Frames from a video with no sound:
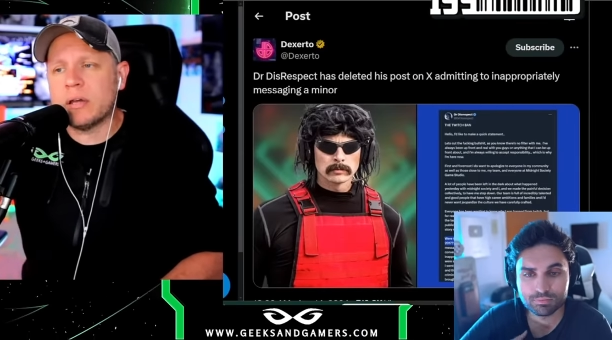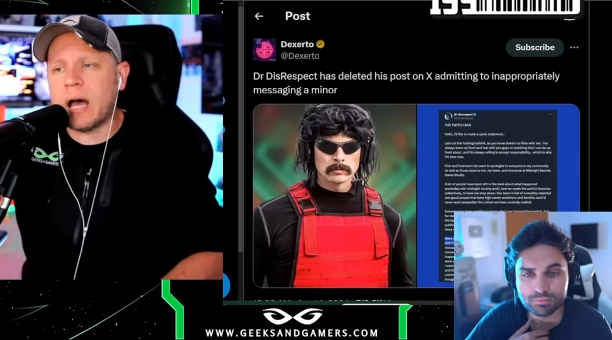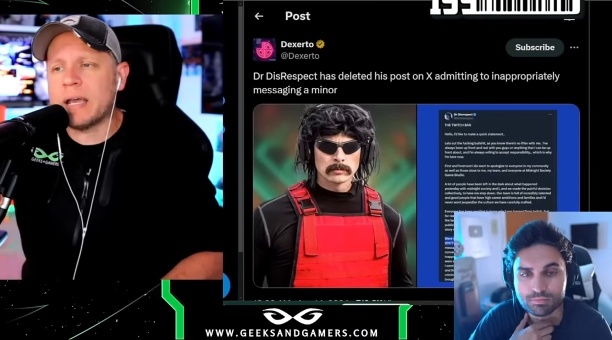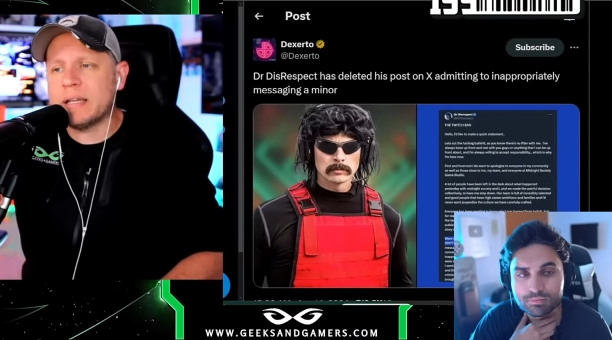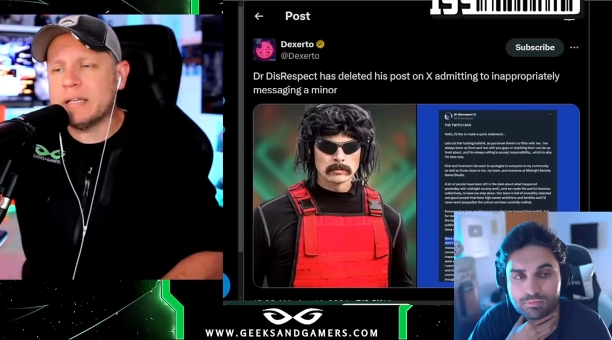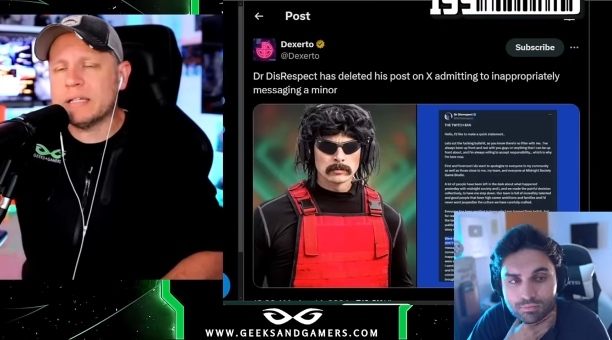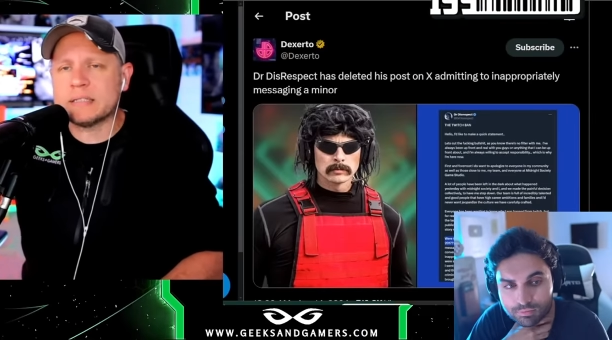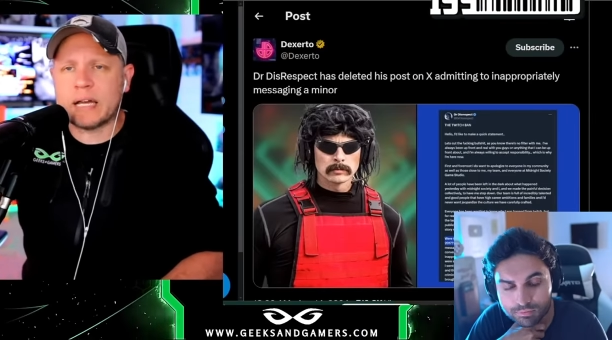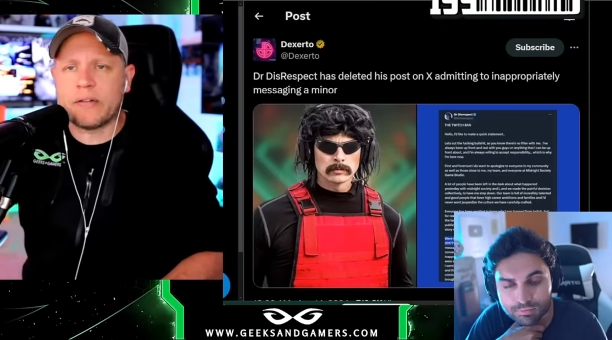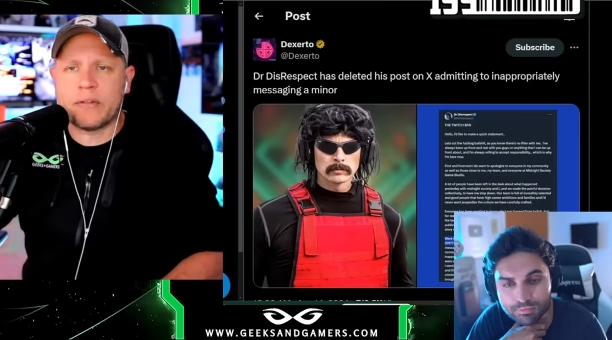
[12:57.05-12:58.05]
Speaker 1: the
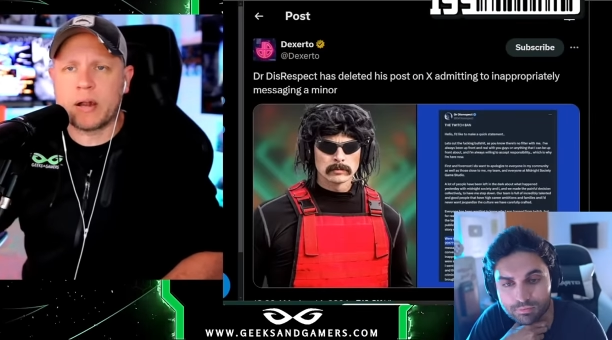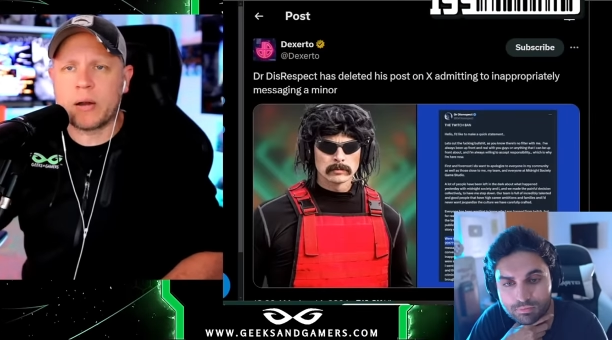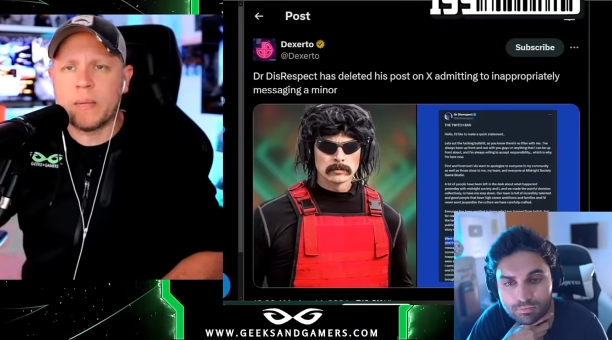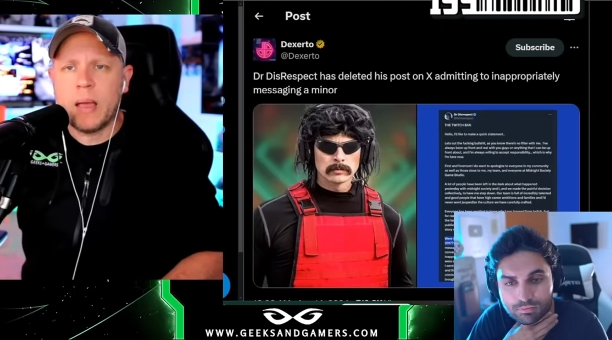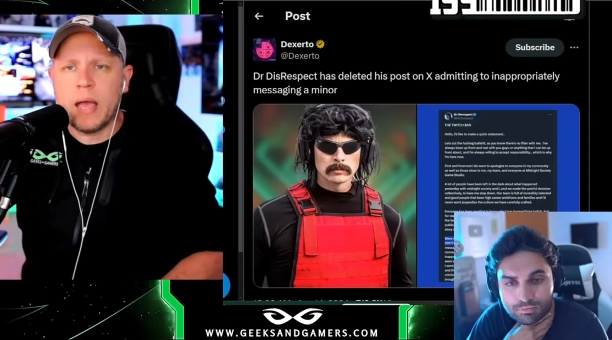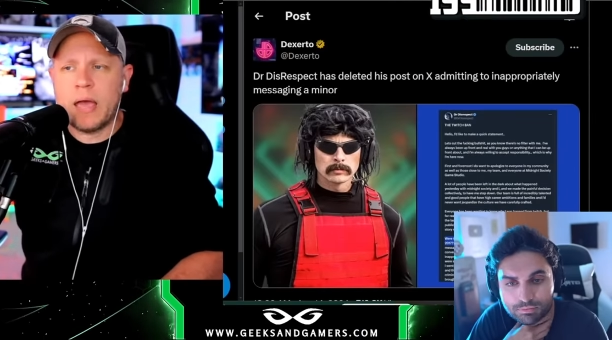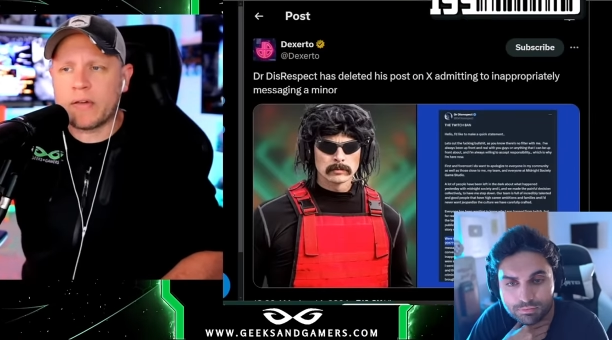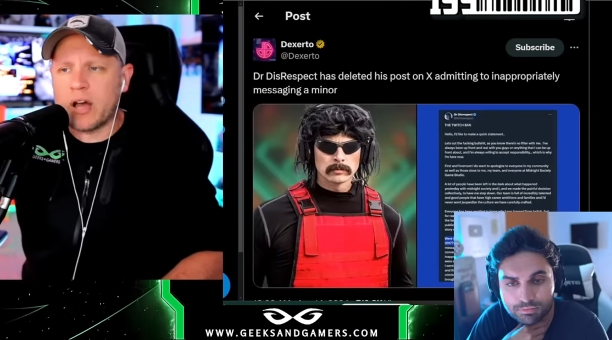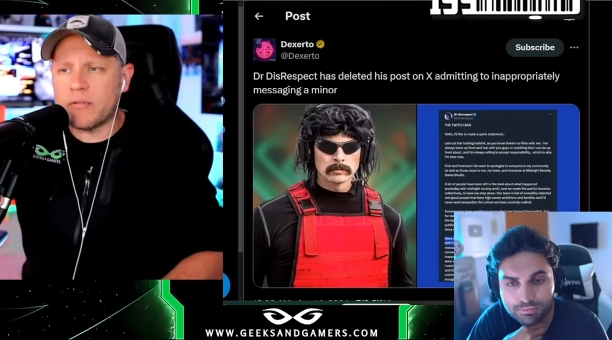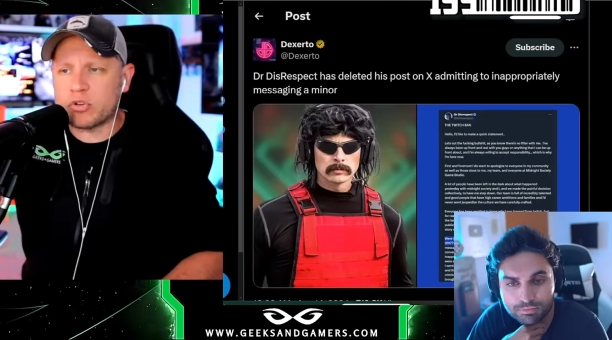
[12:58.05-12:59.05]
ideas out there
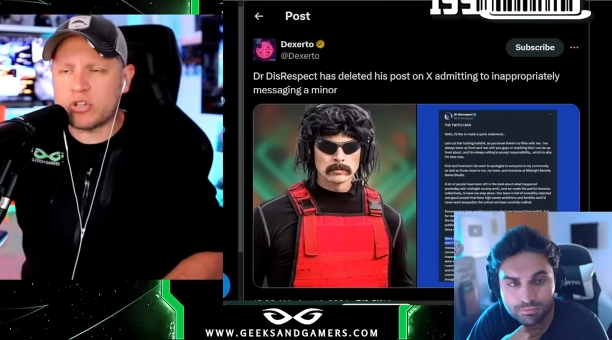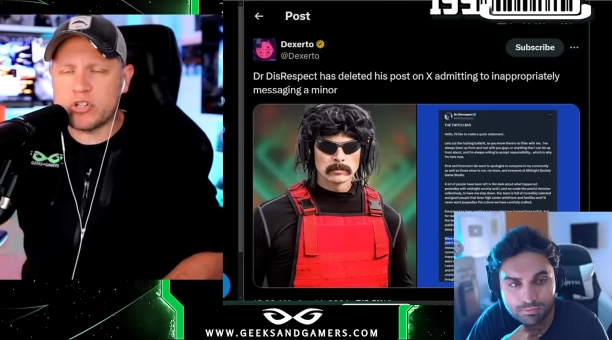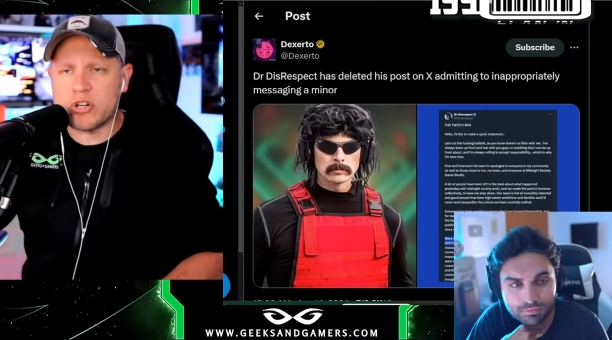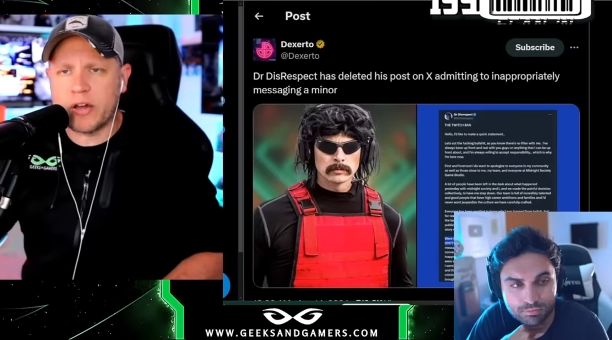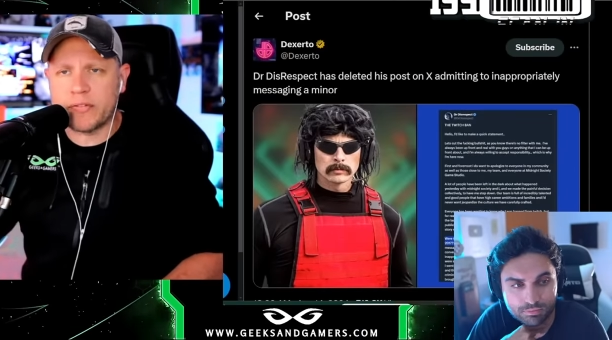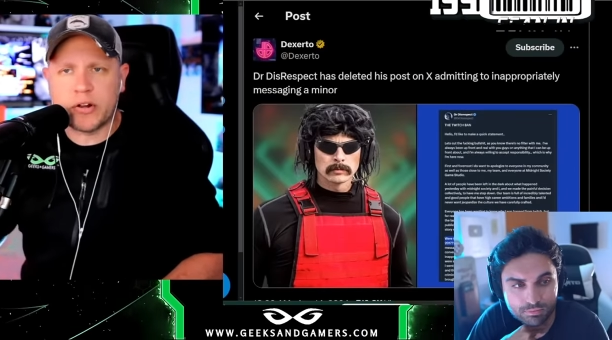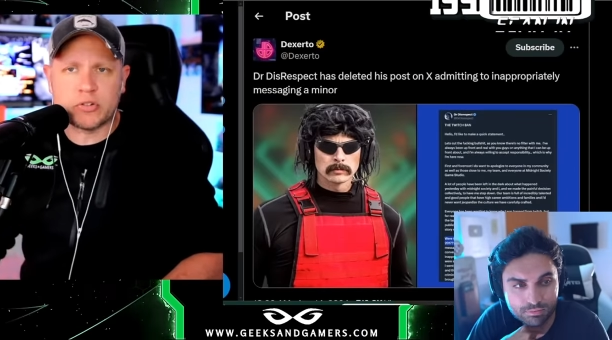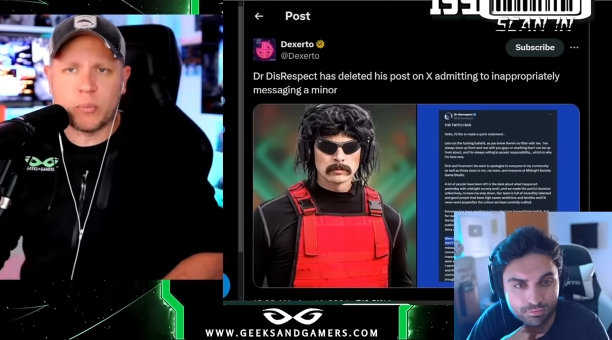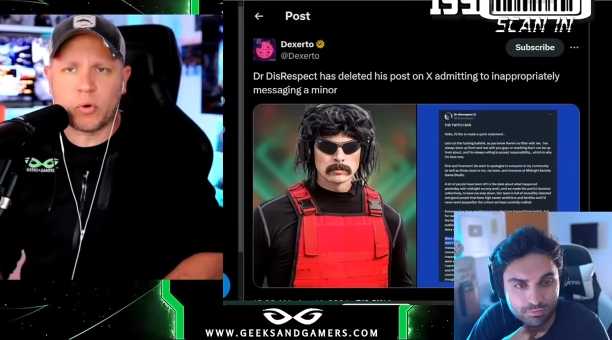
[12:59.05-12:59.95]
and the conversation out there to